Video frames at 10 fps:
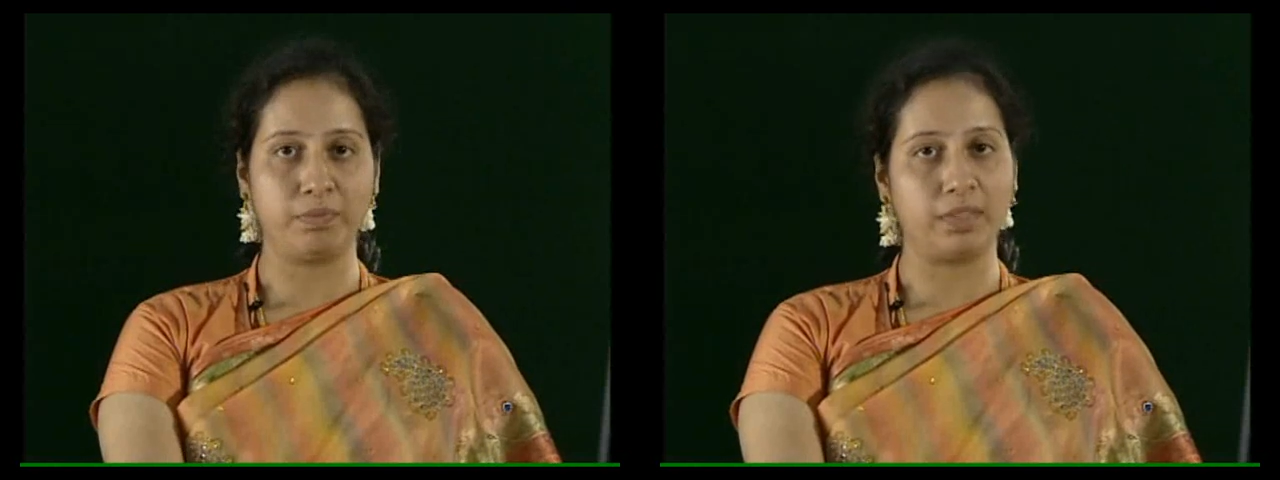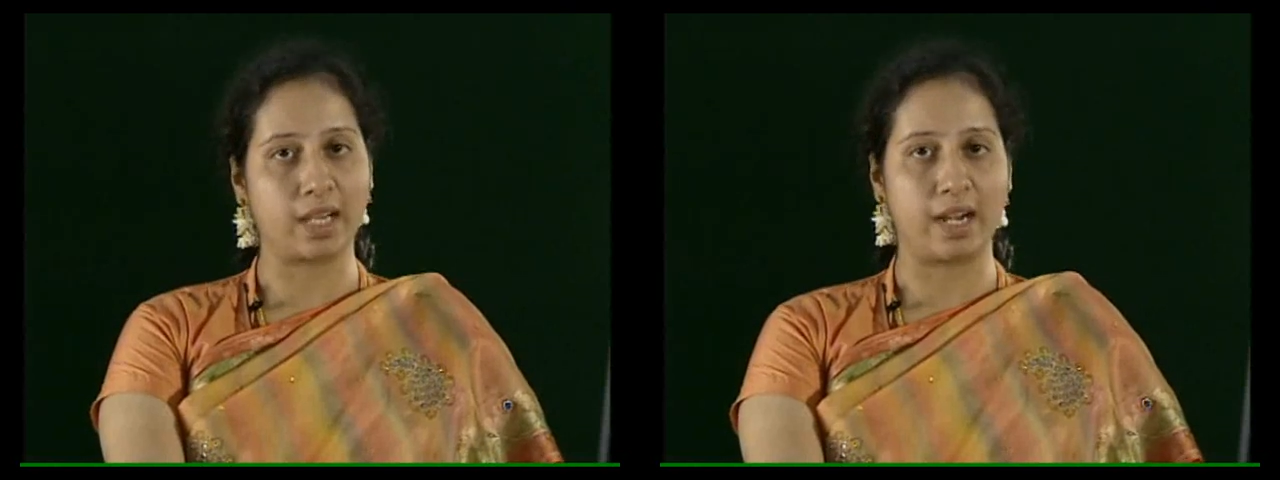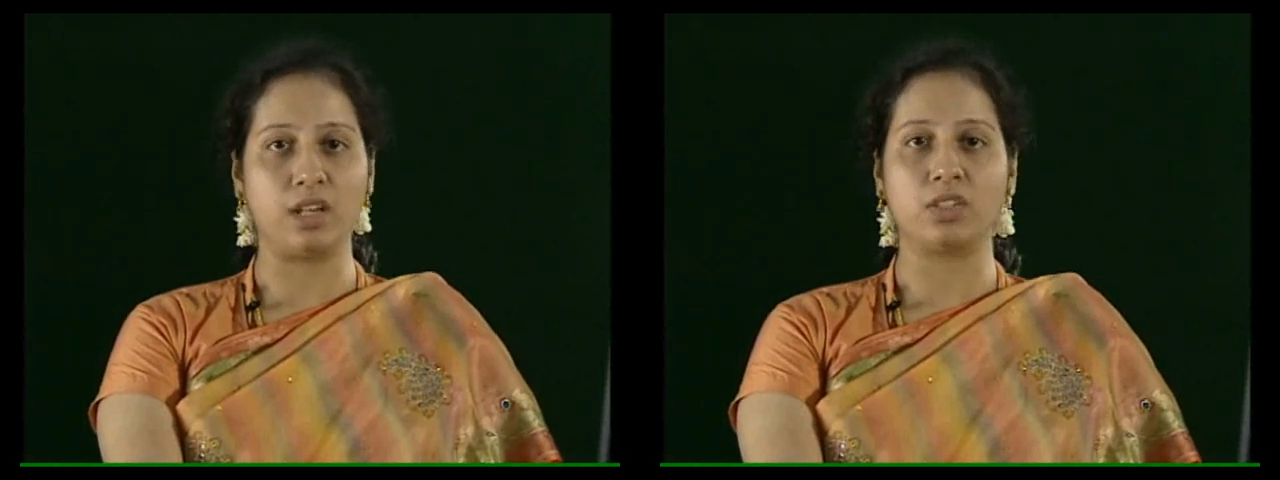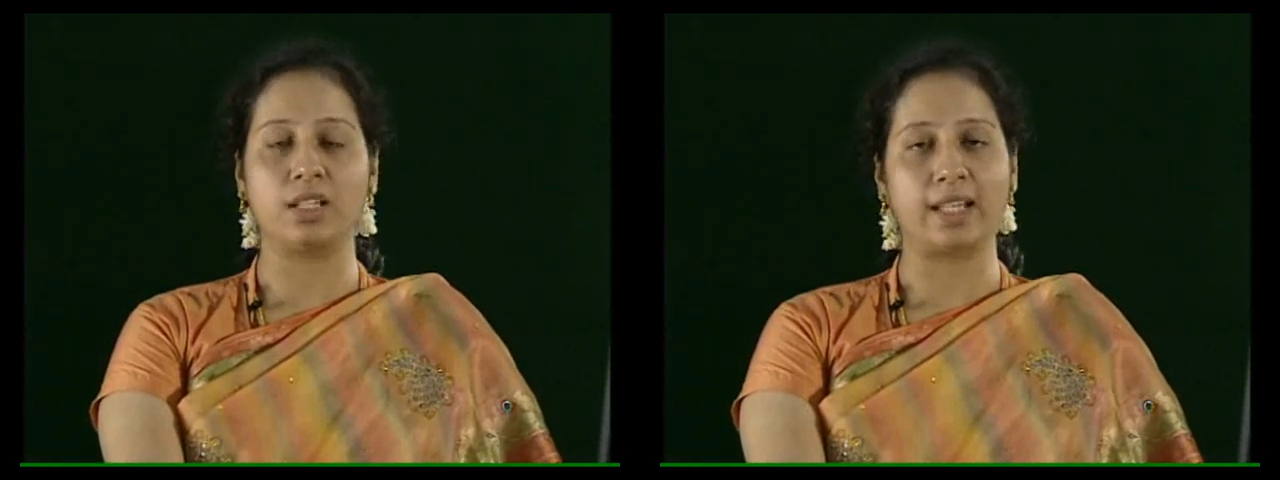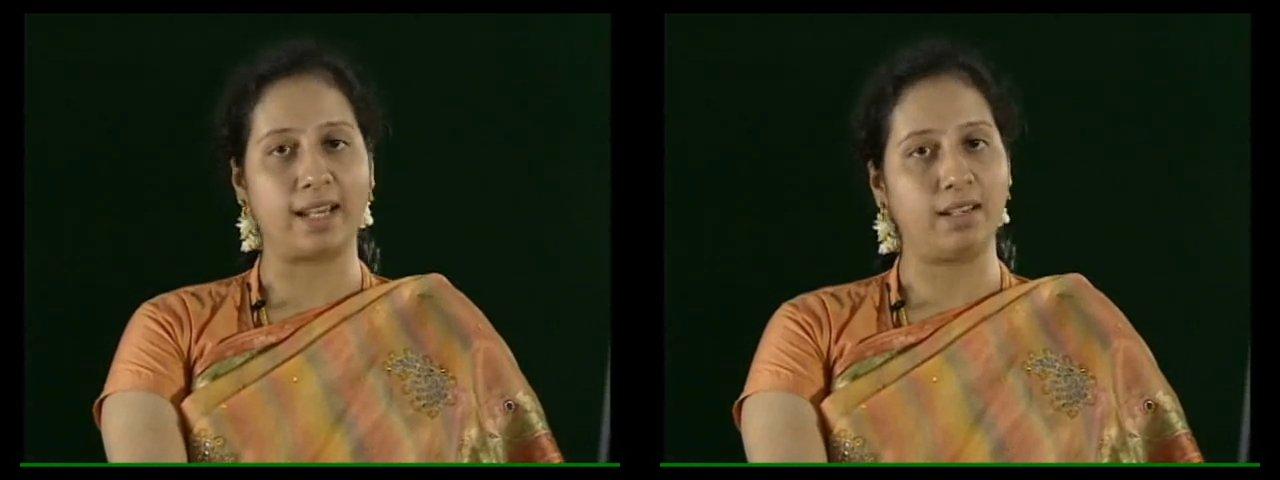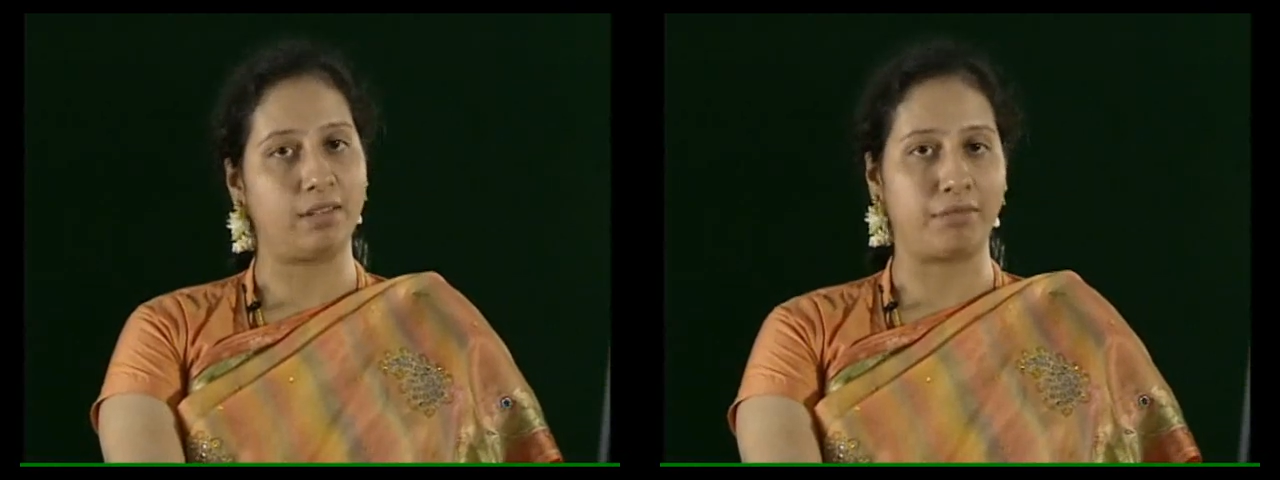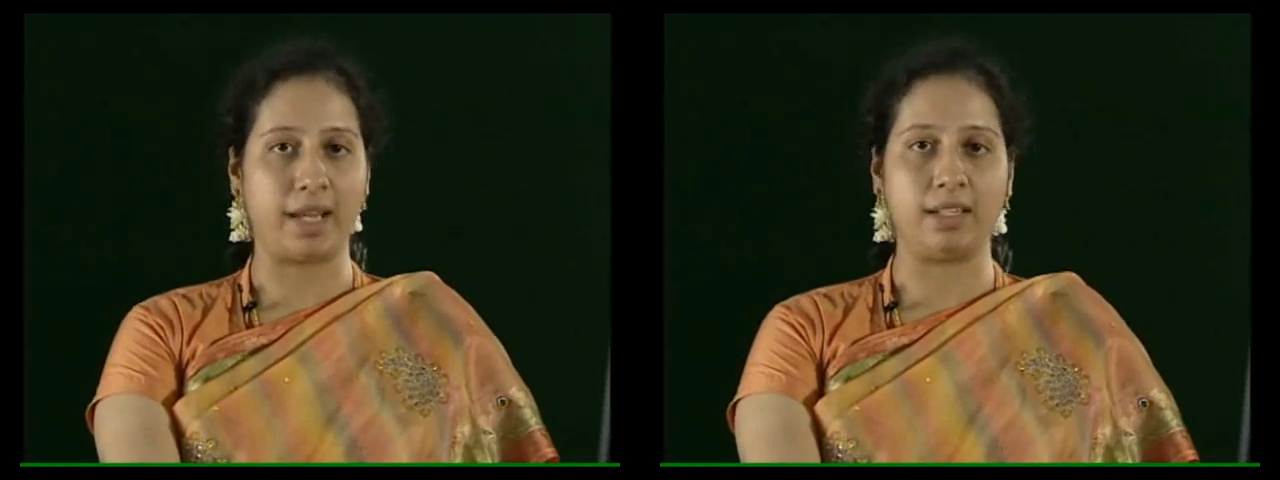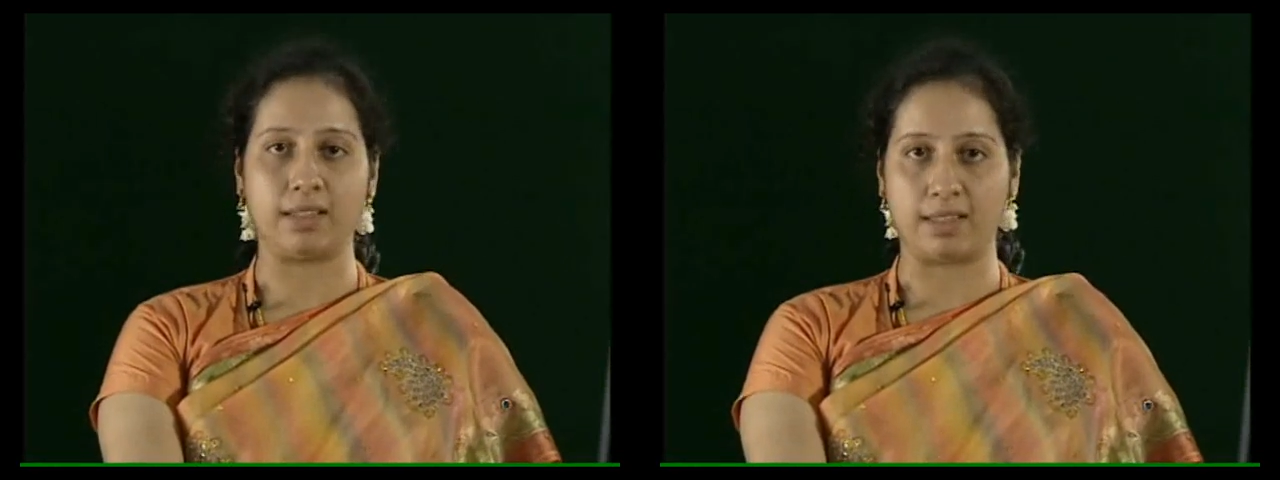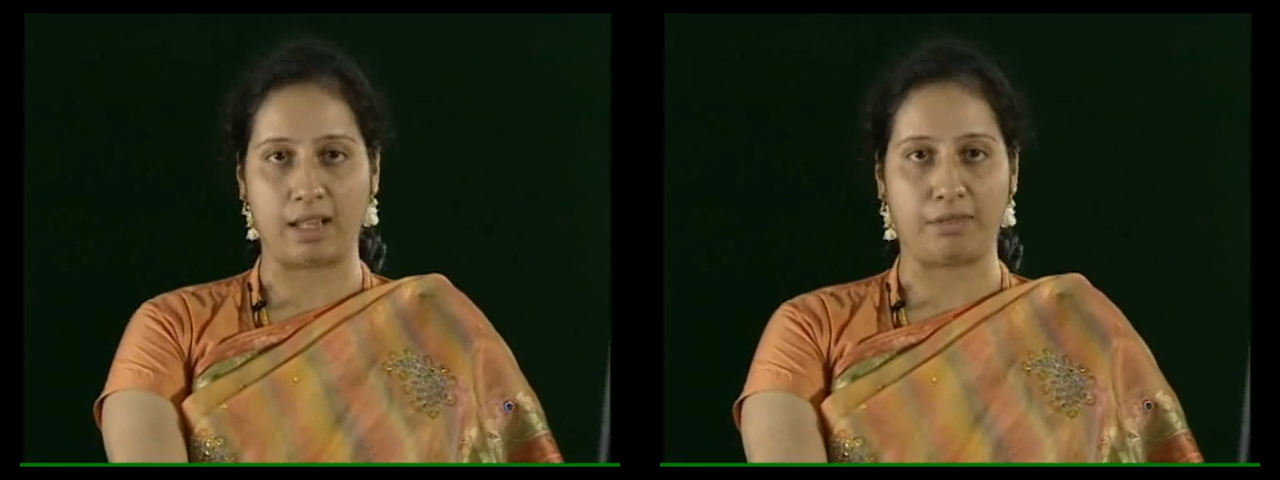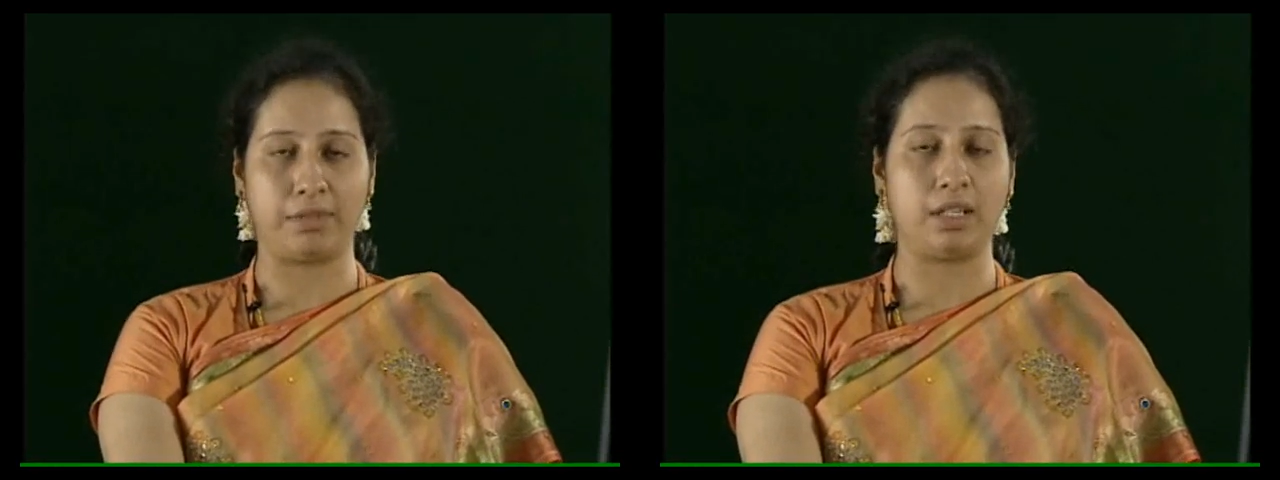the condition can define
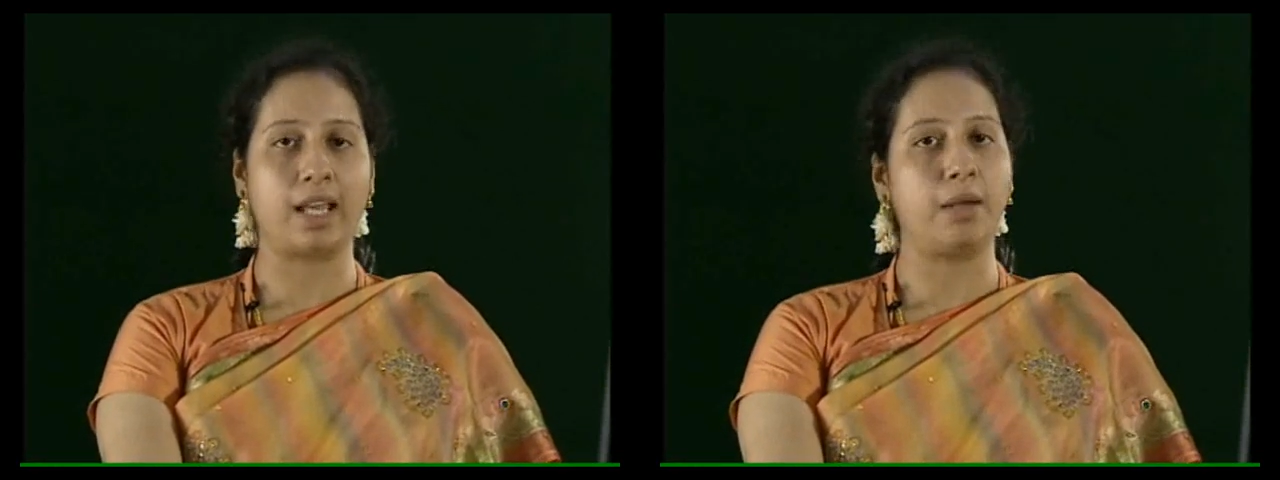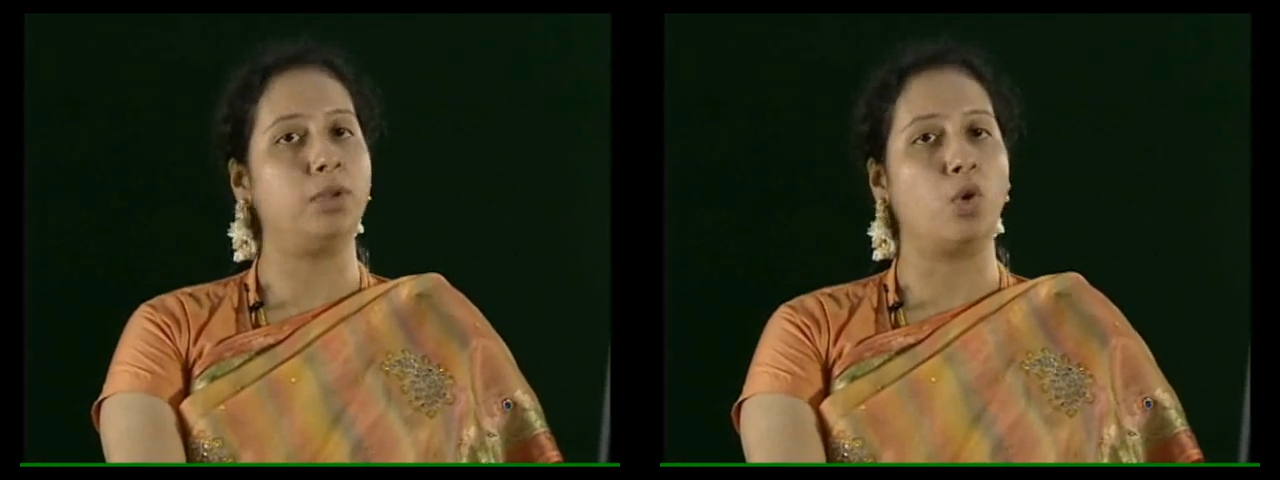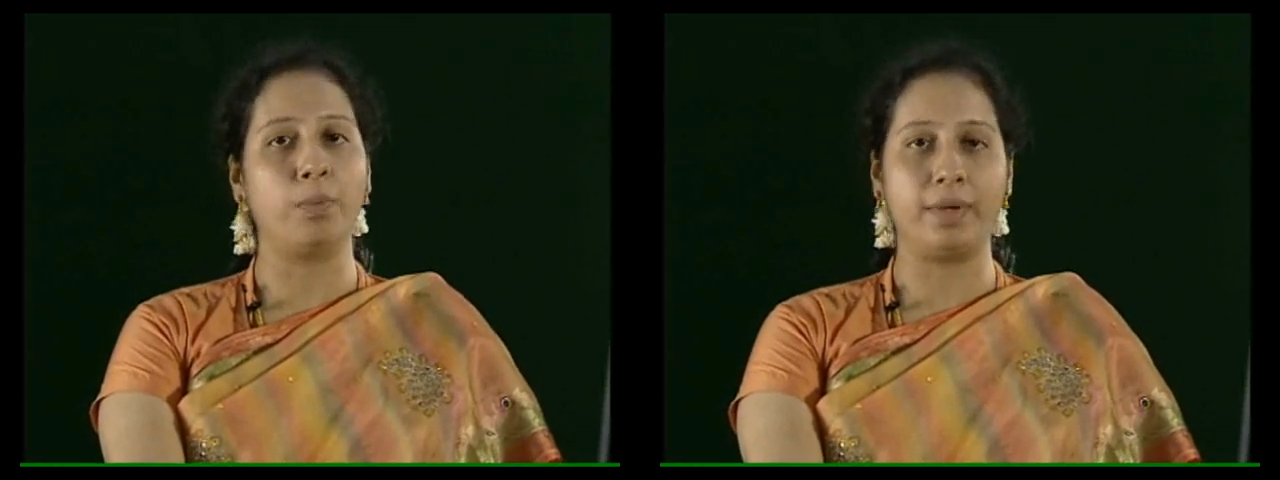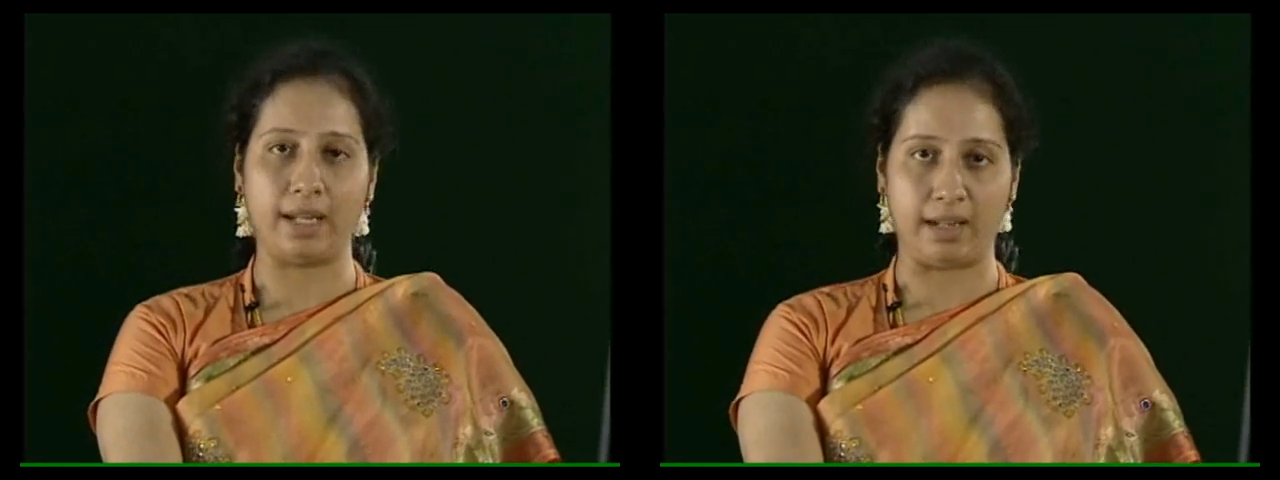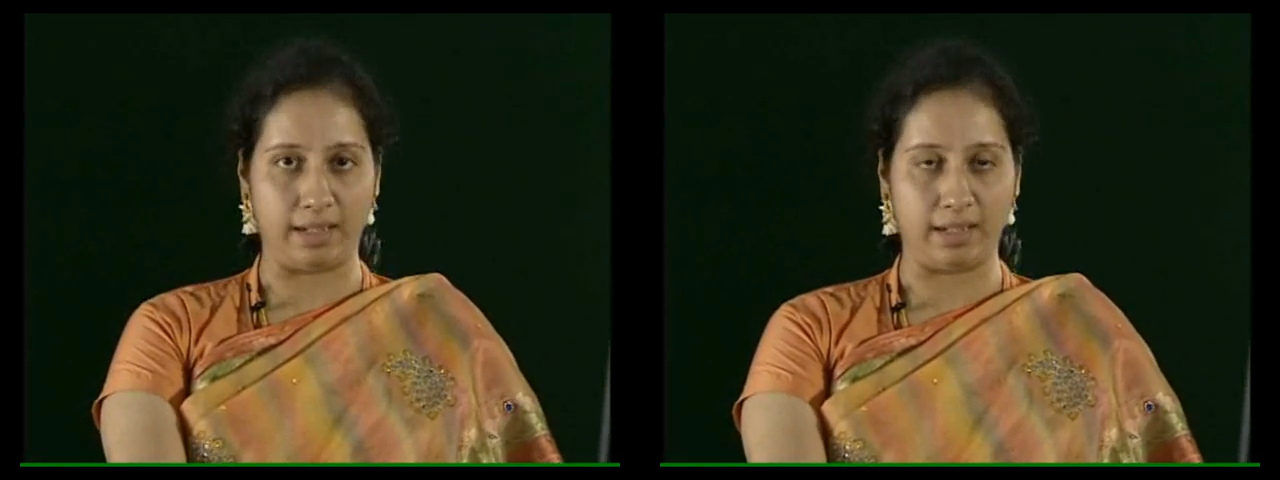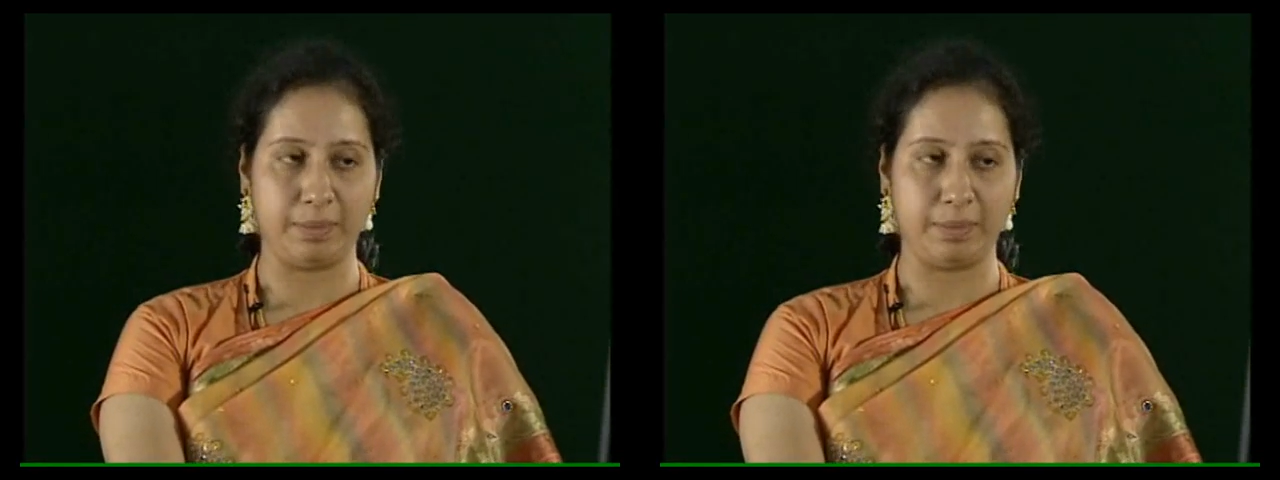itself, it can be open ended.